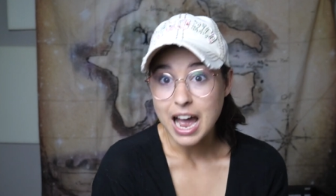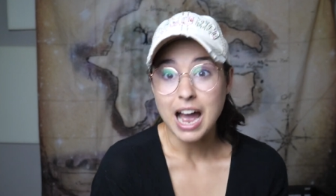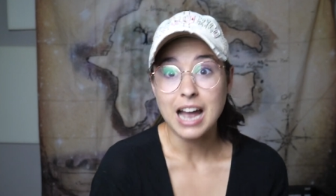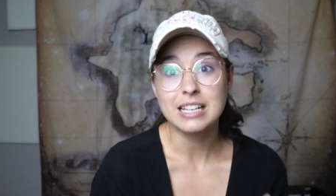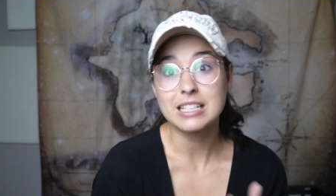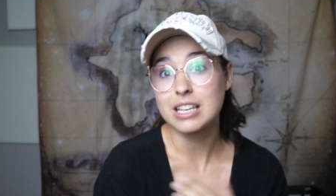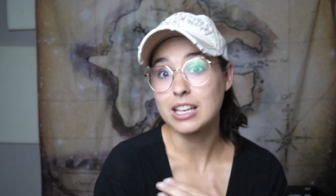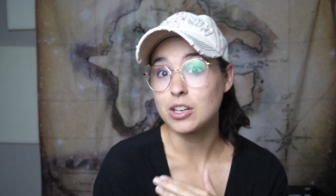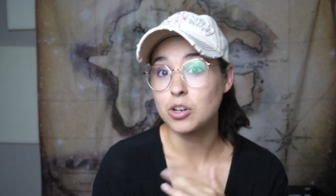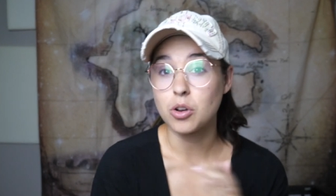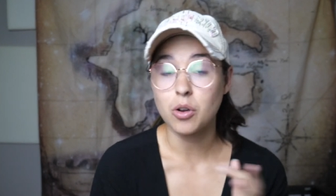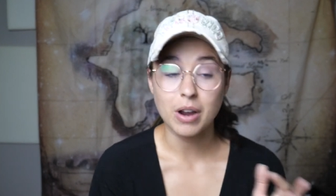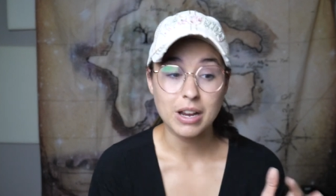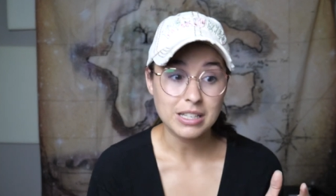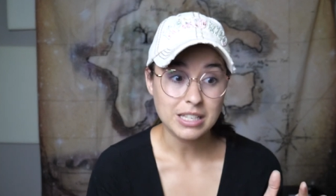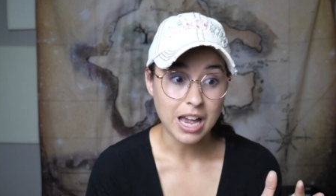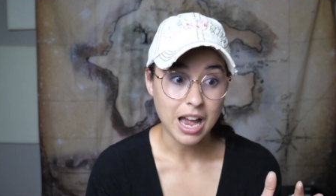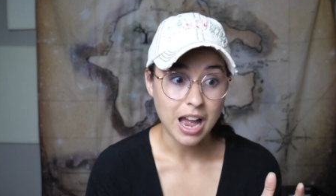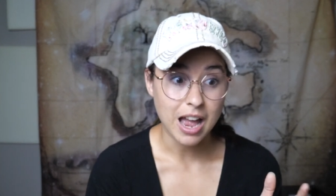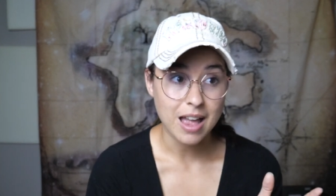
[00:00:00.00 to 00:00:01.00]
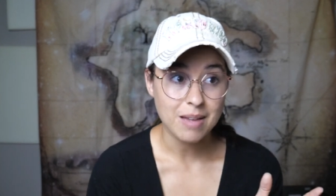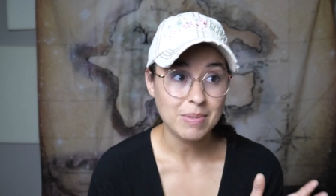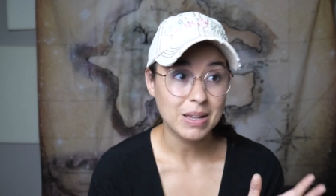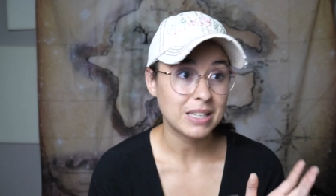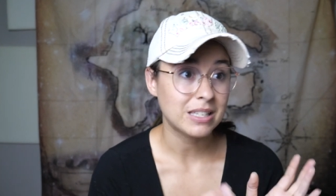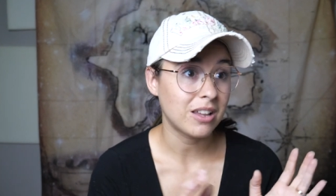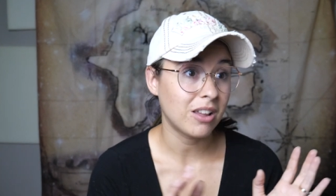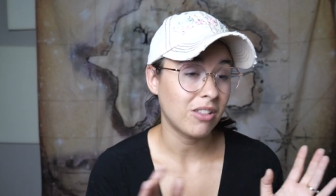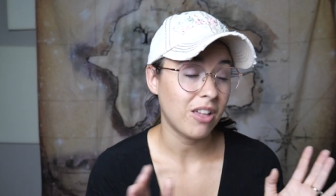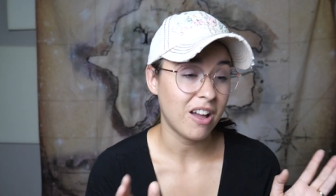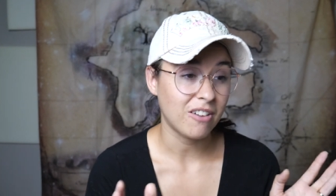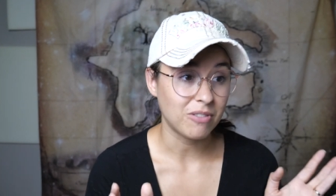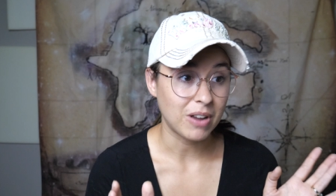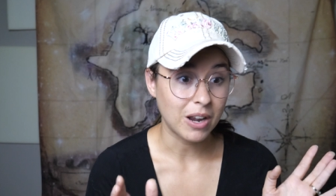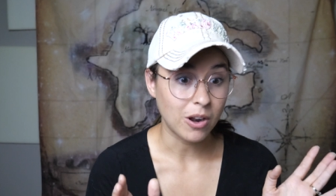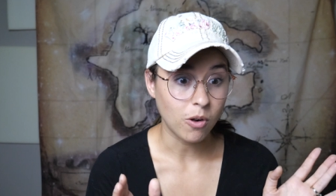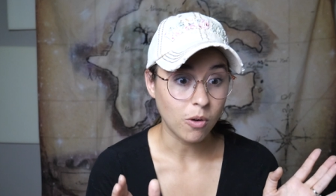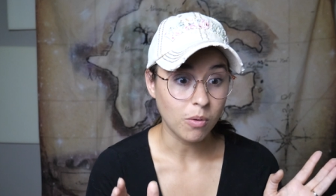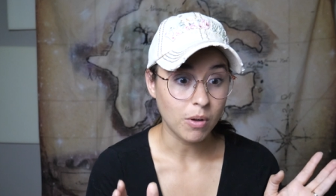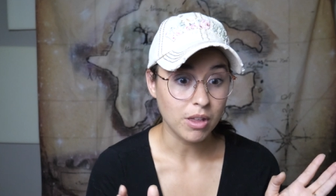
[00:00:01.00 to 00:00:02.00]
I still had a great time. I still laughed my
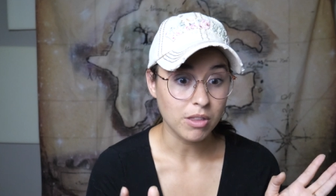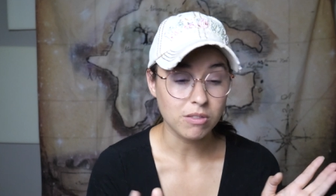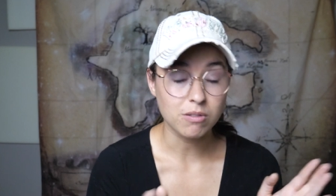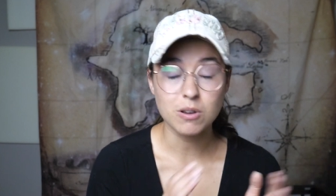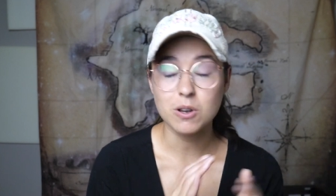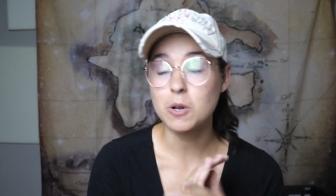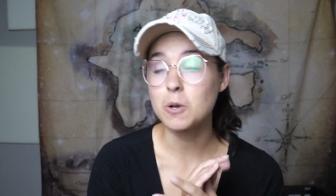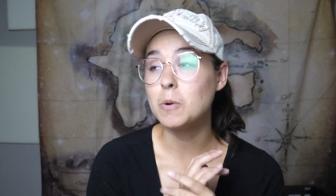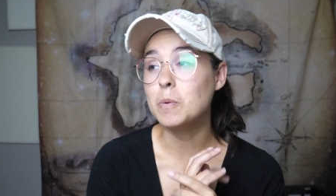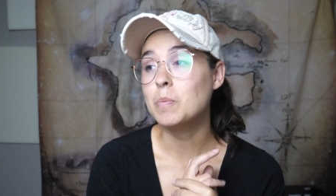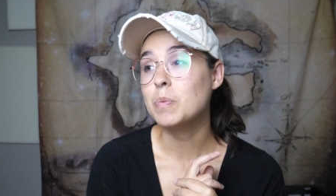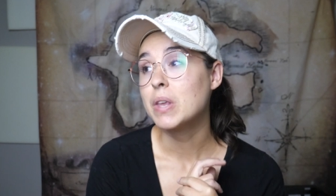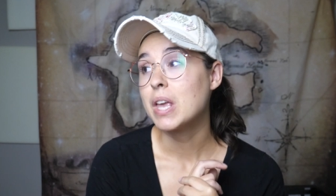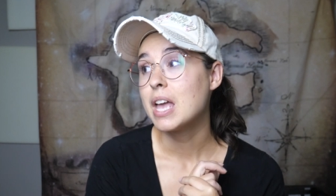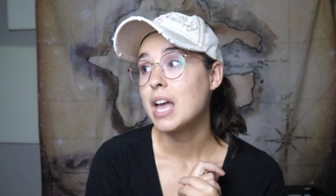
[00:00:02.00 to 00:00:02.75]
whole way through.